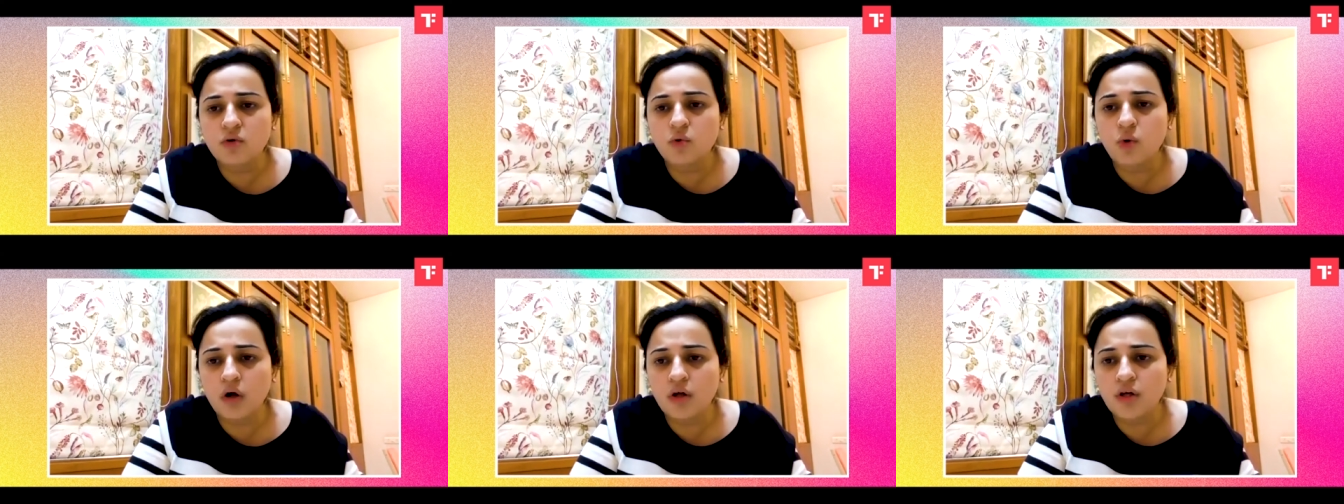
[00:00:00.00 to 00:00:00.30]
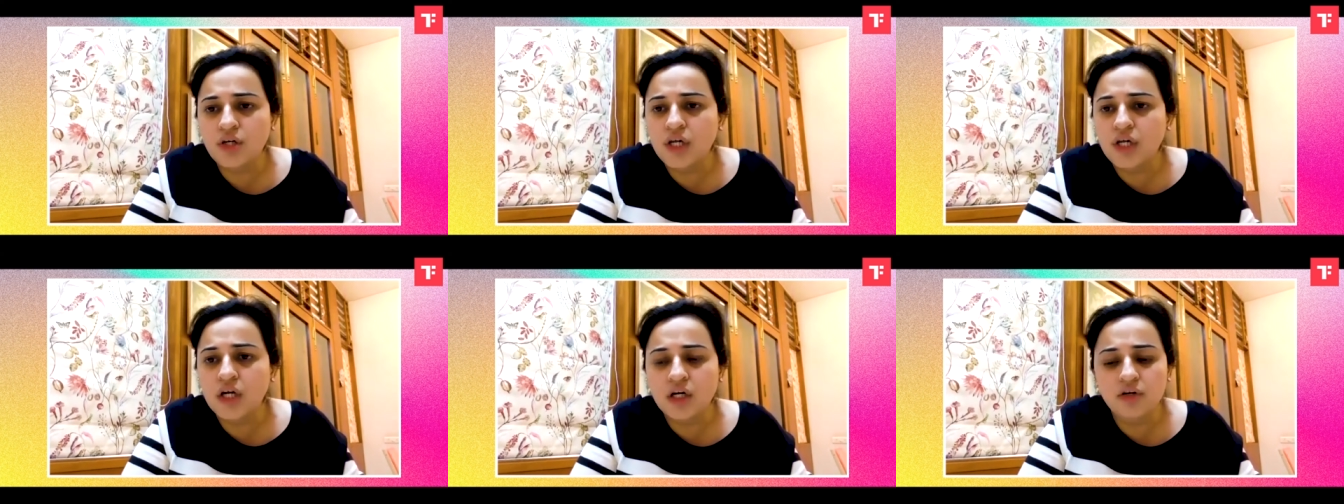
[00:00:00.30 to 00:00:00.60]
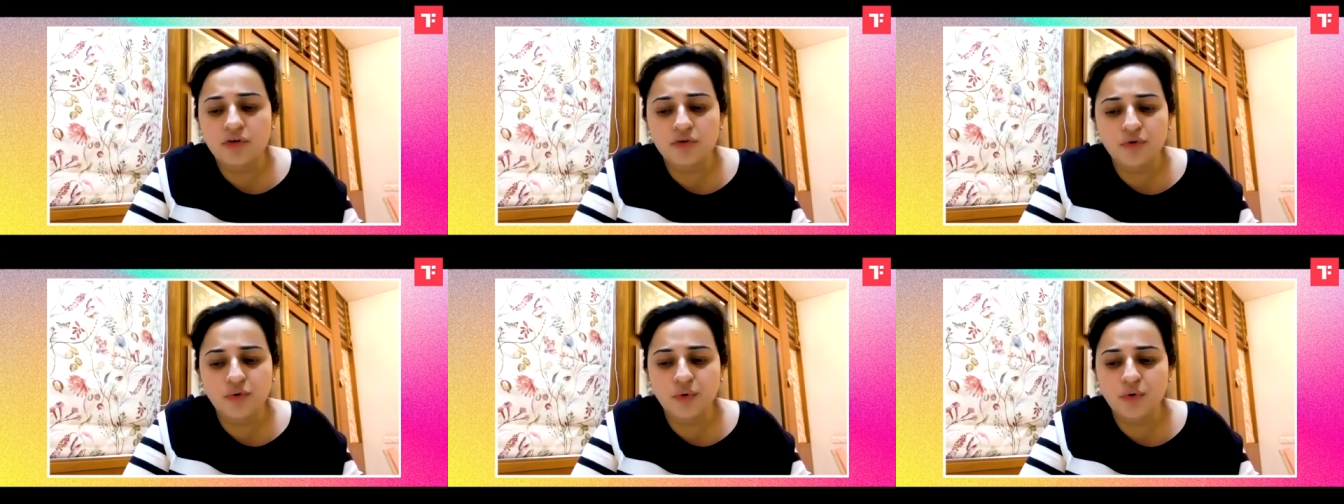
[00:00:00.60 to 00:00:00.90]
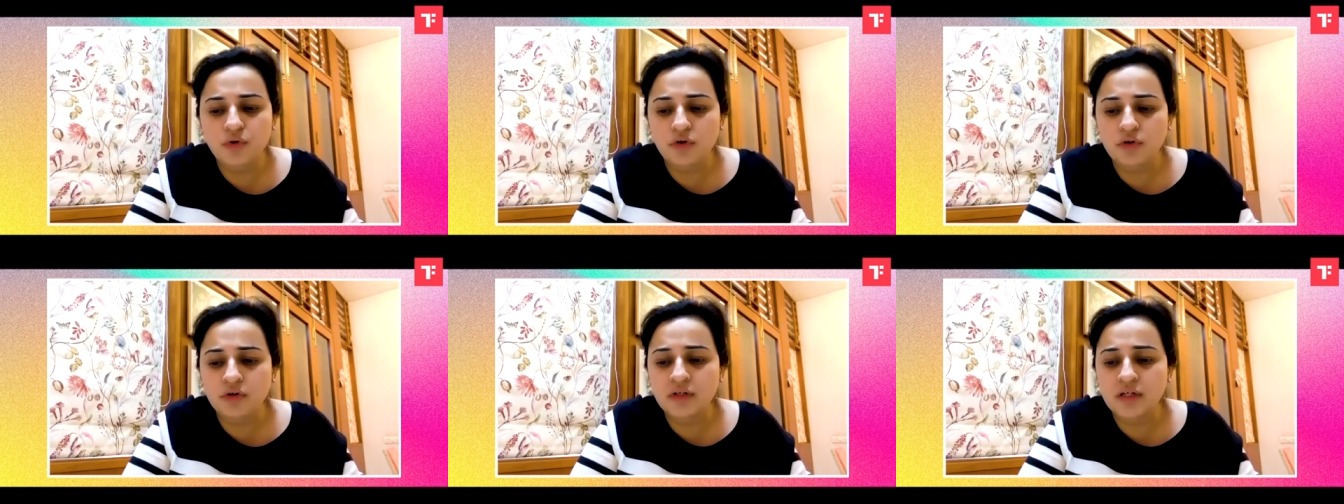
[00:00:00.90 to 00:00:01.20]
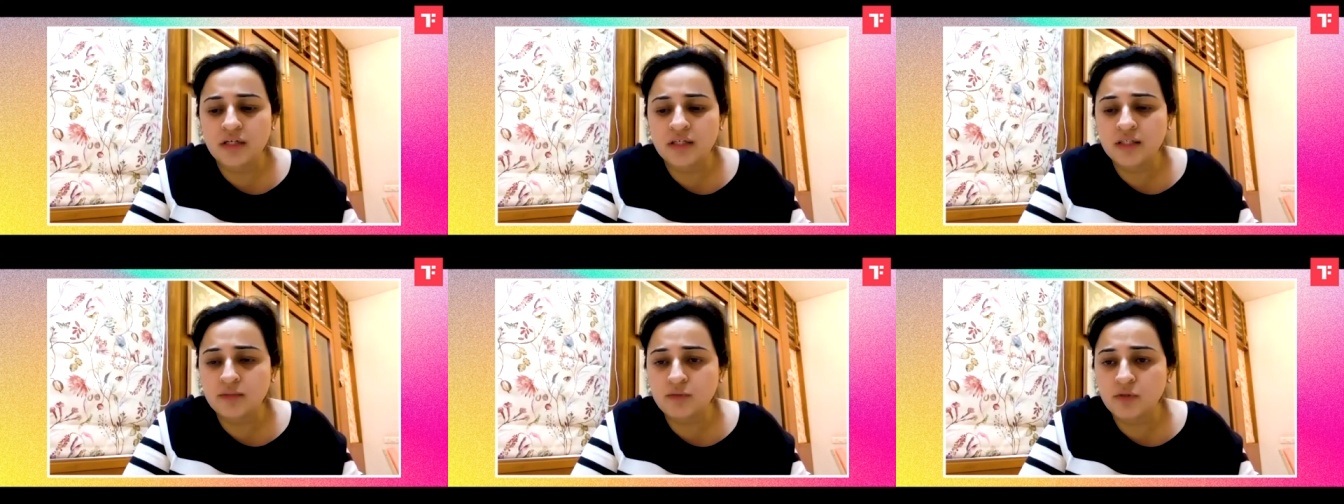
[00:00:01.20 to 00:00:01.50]
quality control
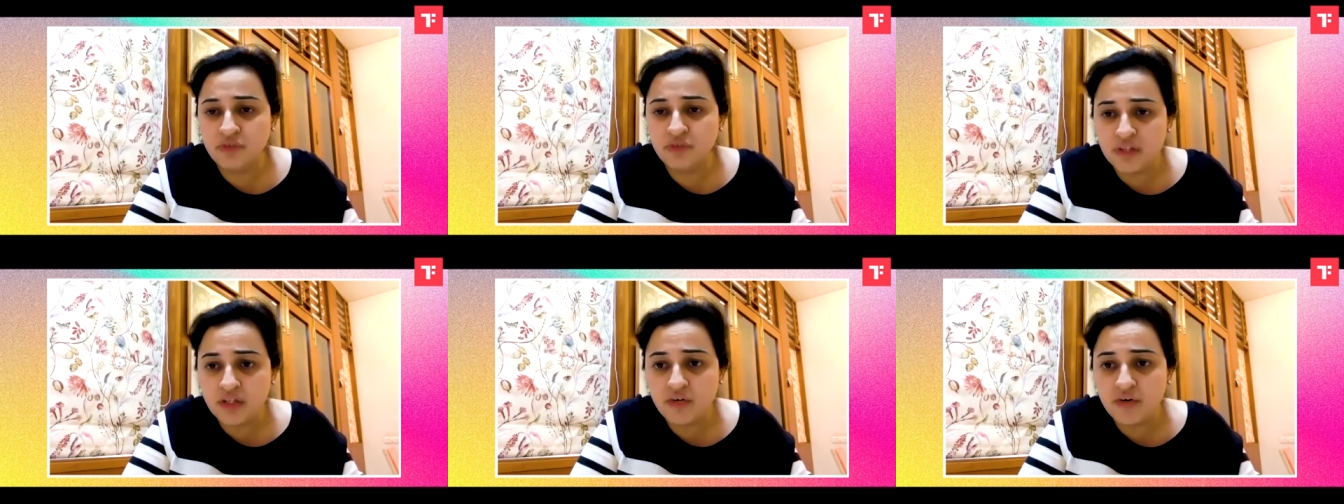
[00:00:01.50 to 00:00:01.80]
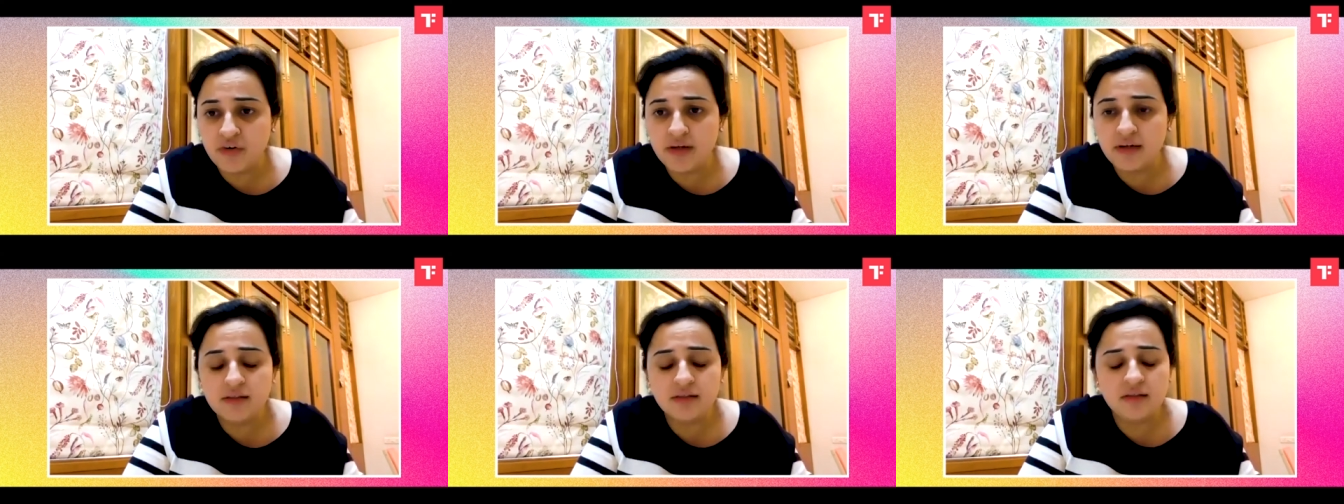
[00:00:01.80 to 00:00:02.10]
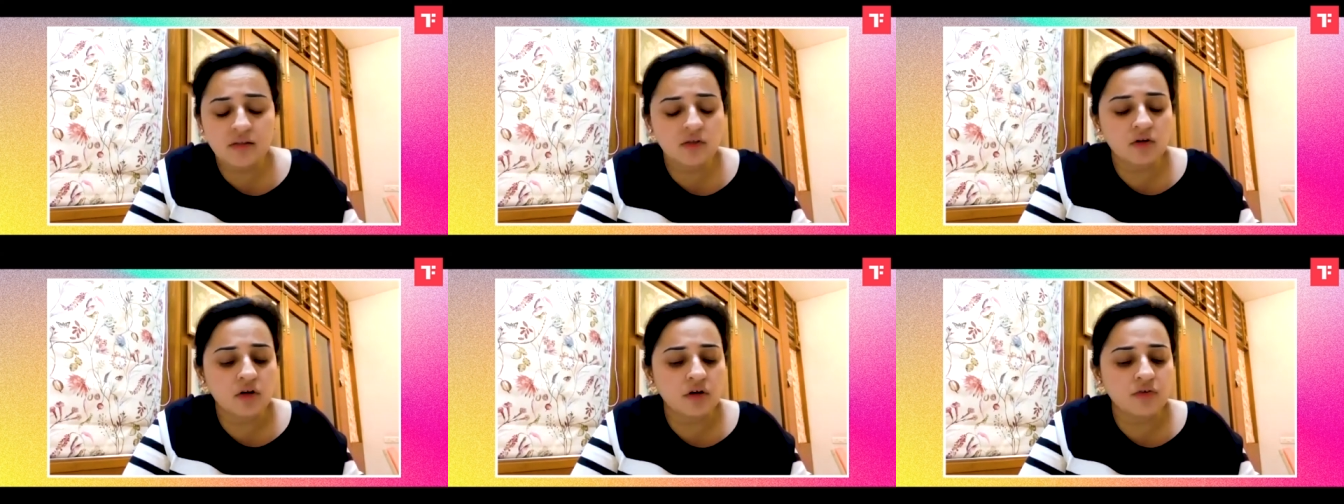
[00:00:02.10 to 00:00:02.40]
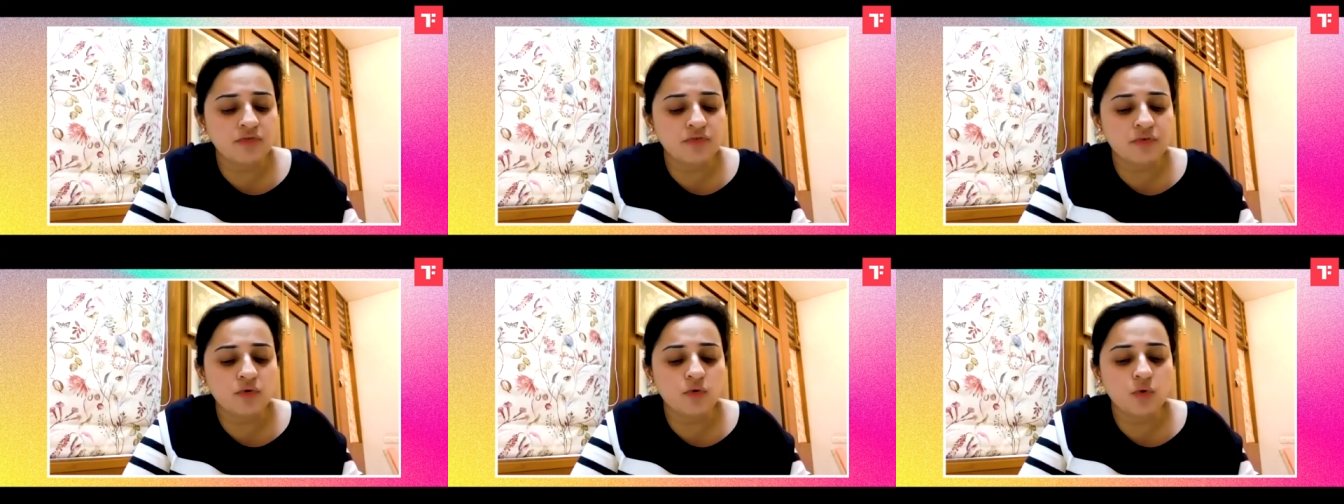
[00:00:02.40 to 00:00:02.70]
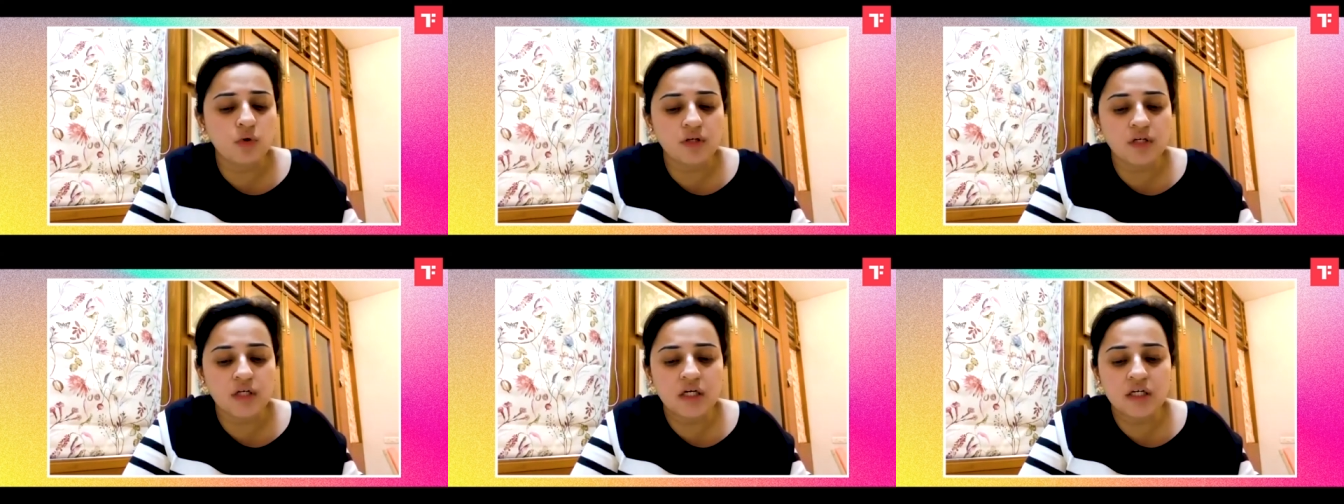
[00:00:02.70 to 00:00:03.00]
on in terms of ingredients, a lot of
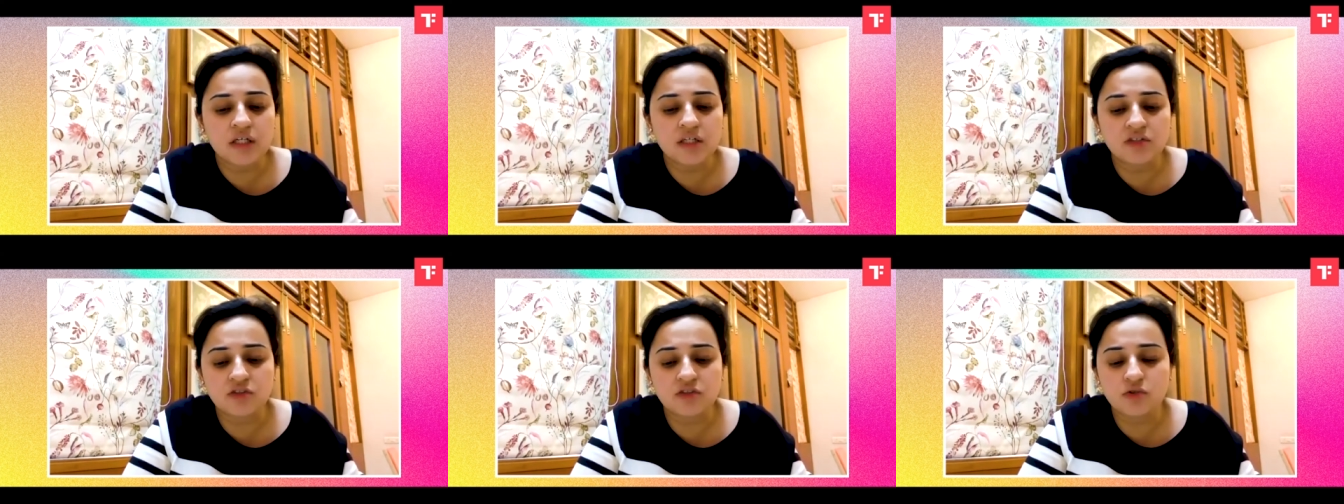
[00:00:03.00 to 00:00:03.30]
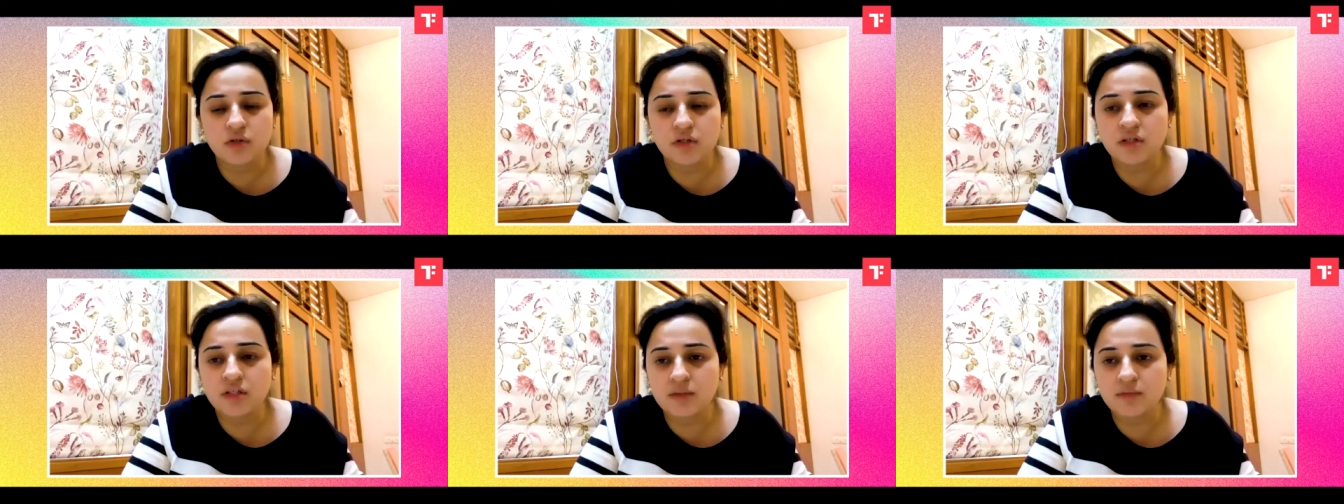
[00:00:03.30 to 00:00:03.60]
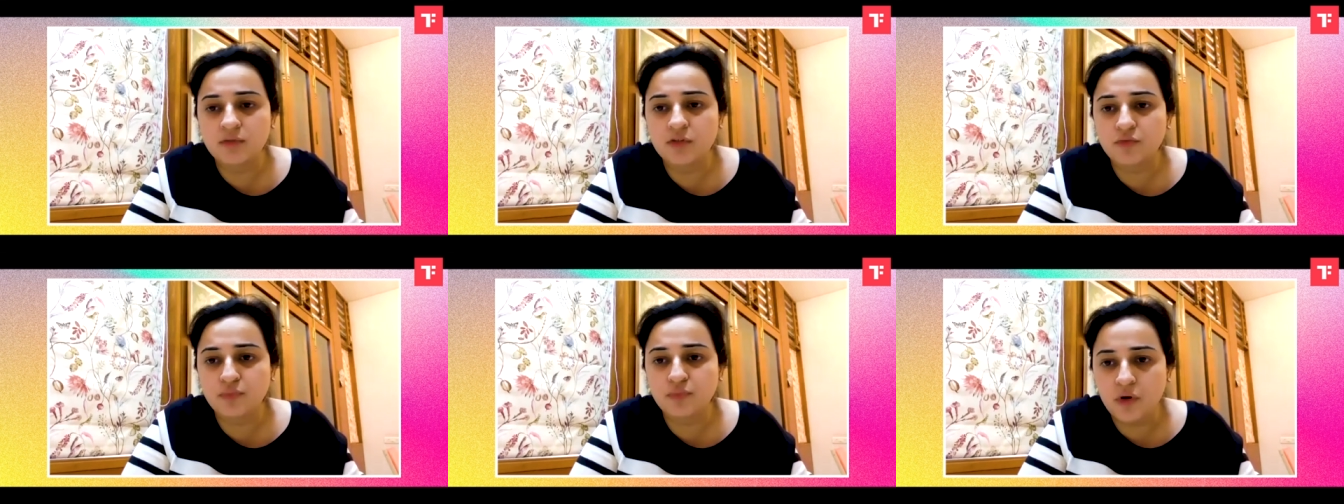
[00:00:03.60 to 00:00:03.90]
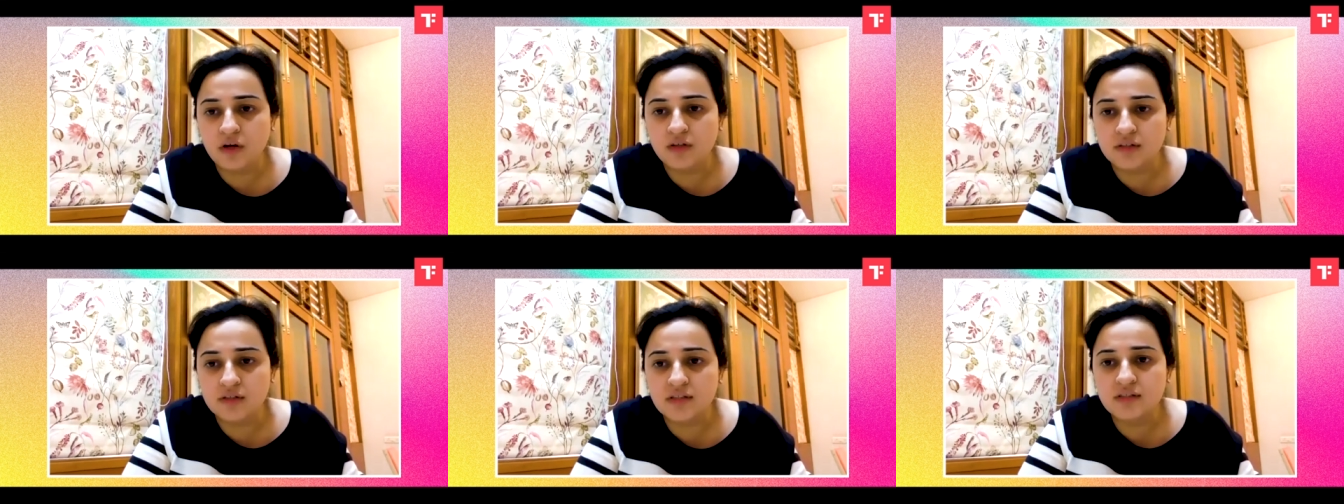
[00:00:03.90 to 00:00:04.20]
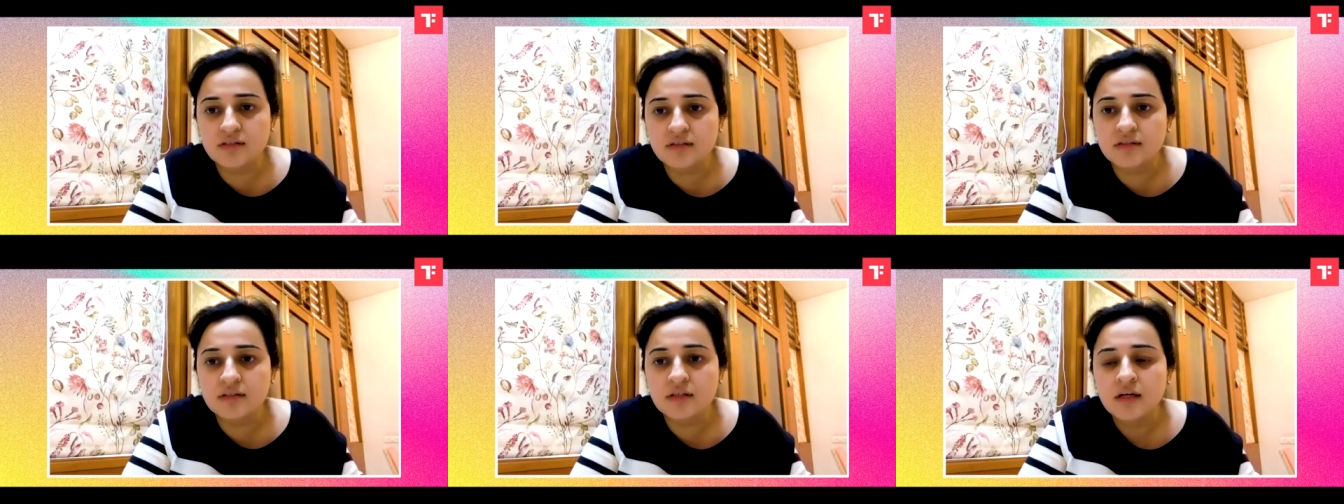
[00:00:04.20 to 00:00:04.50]
quality control in terms of
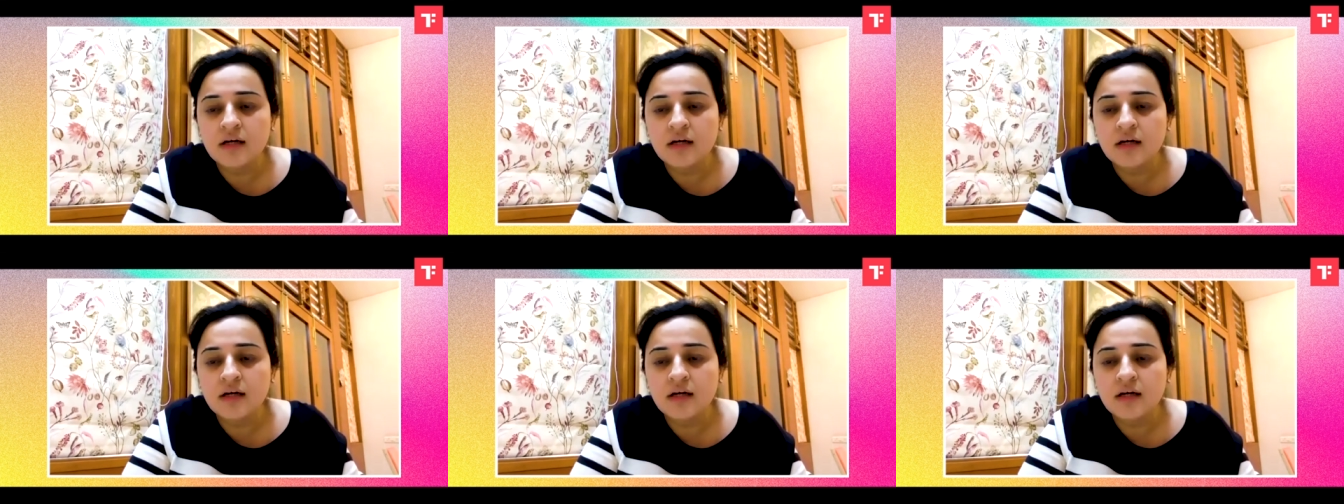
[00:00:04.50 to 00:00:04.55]
process,